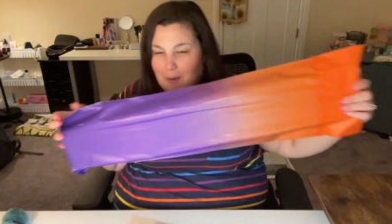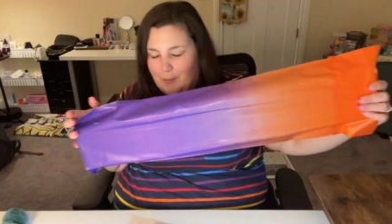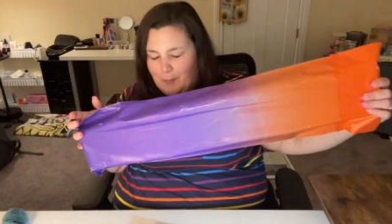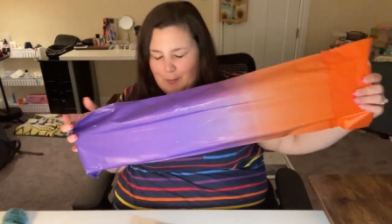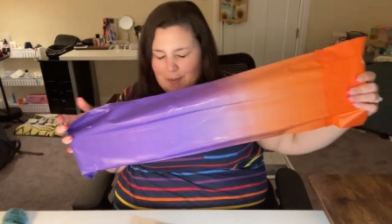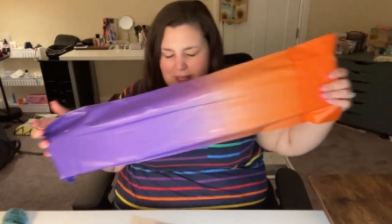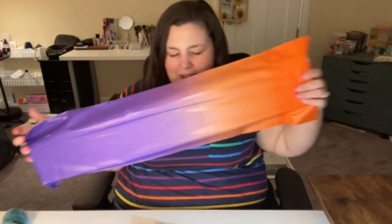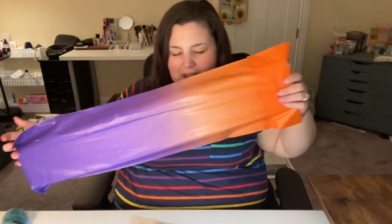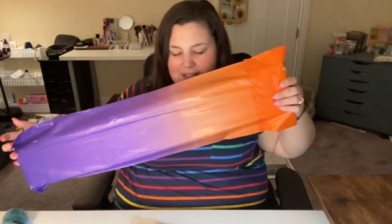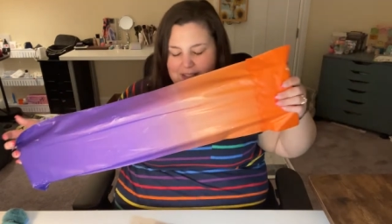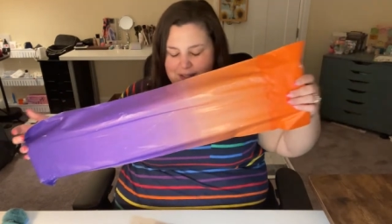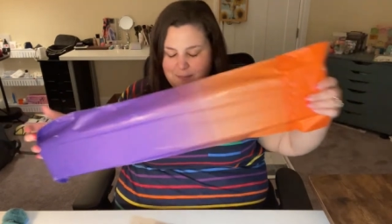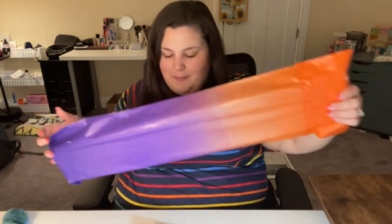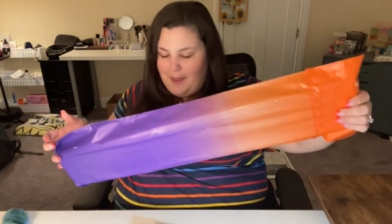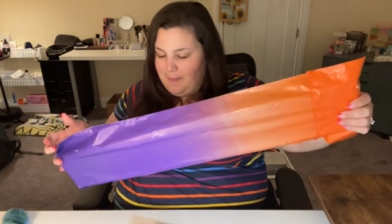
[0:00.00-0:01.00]
We got
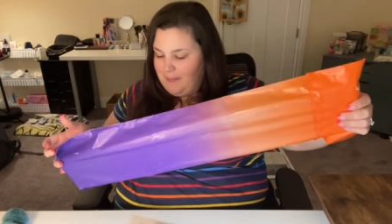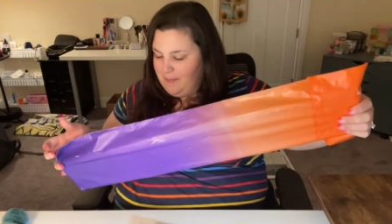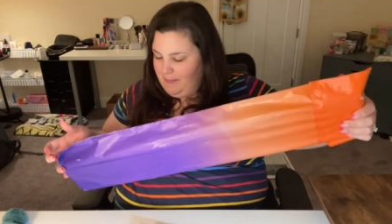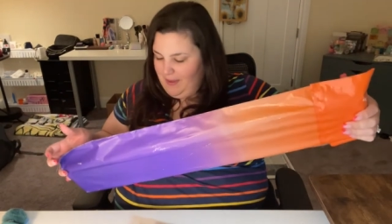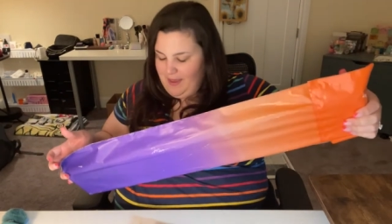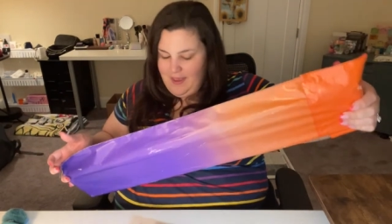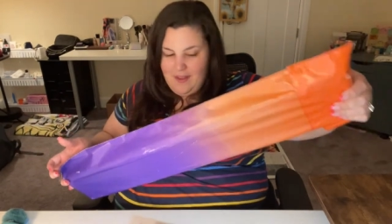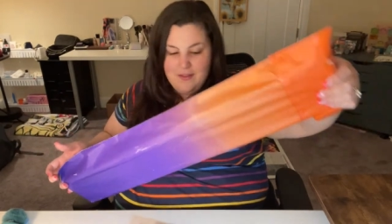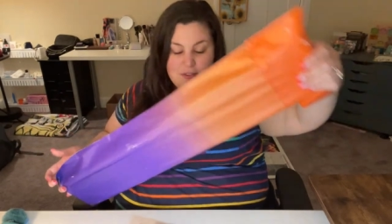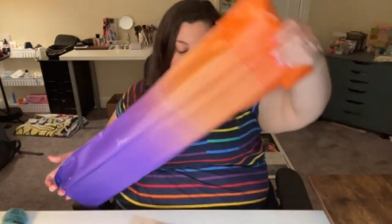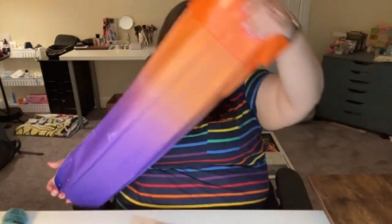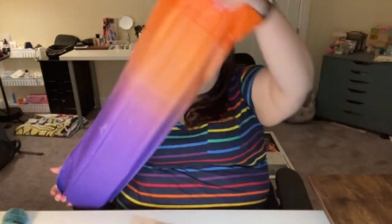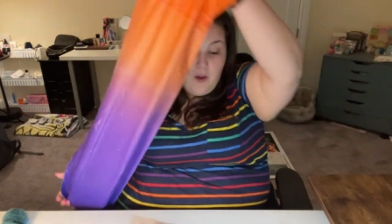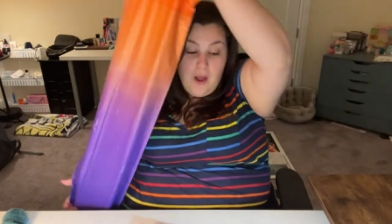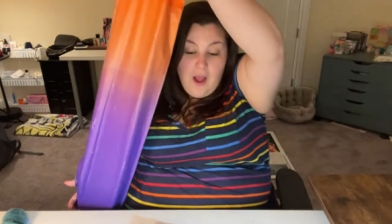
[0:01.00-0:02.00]
some Happy Mail.
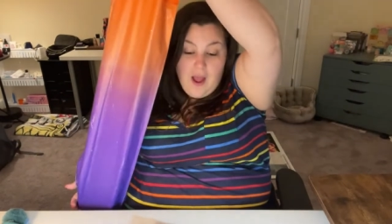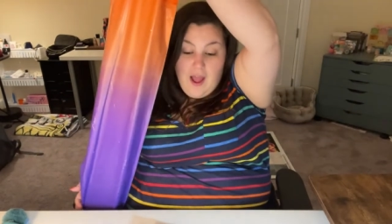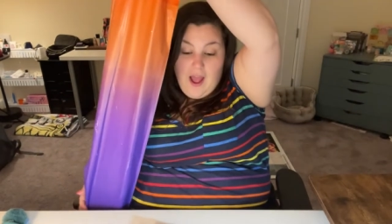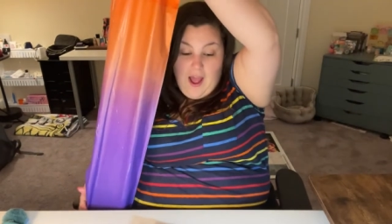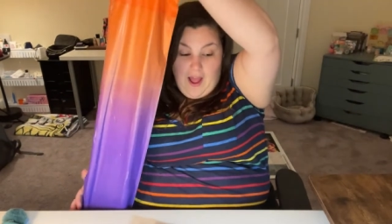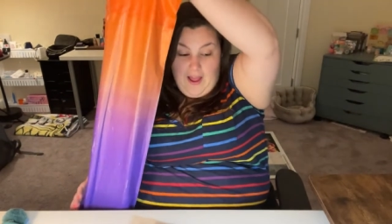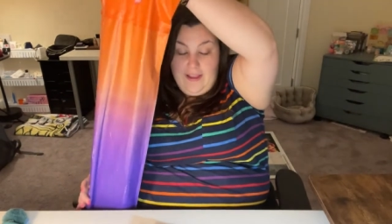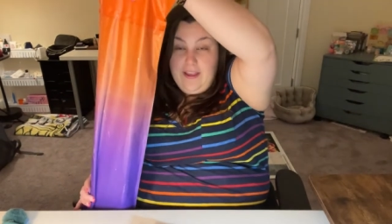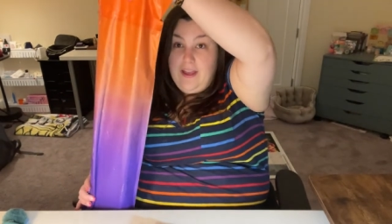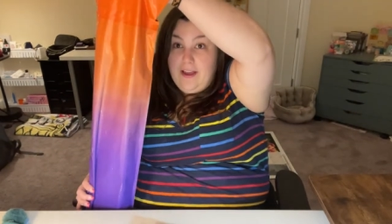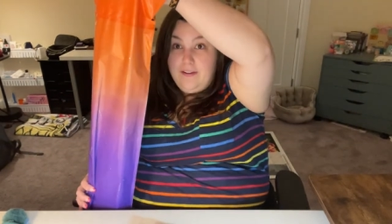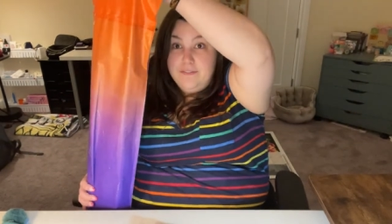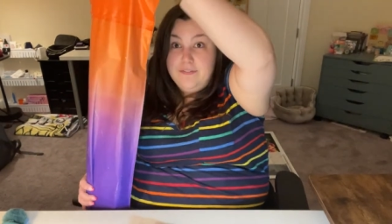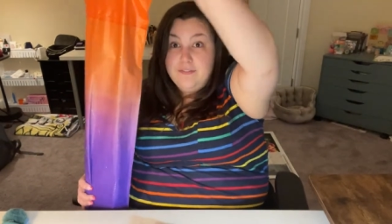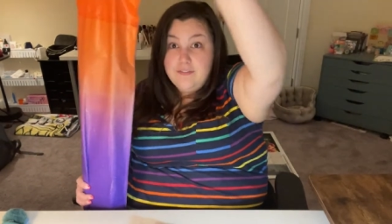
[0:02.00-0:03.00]
So I
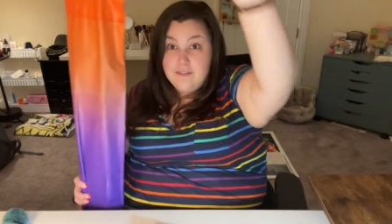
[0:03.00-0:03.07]
have